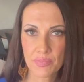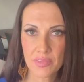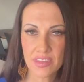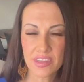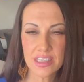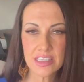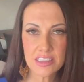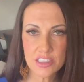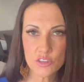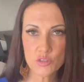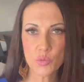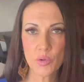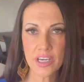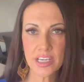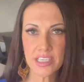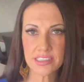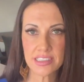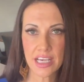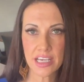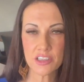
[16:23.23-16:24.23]
This is what
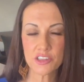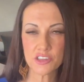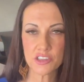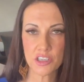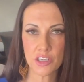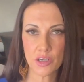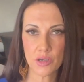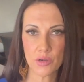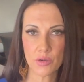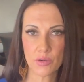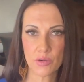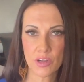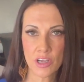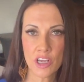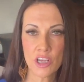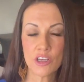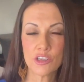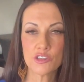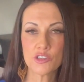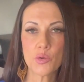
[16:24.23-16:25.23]
it does to you.
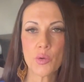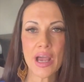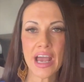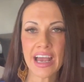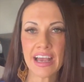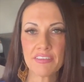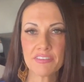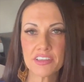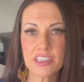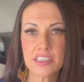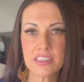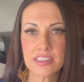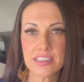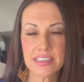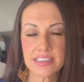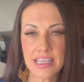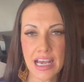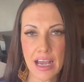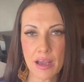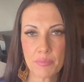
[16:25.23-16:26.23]
So you have to
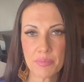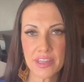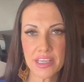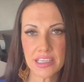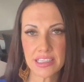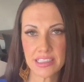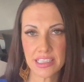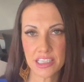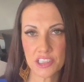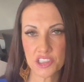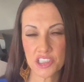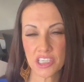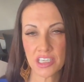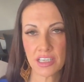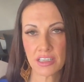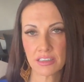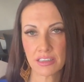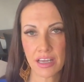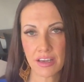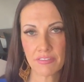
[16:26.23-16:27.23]
stop the addiction to
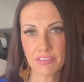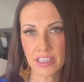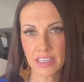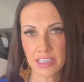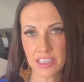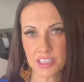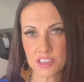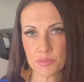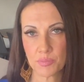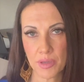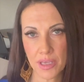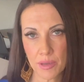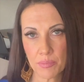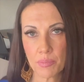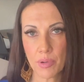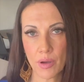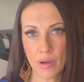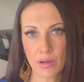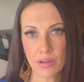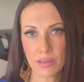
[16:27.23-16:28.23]
loving these
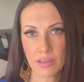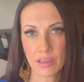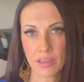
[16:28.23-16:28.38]
people.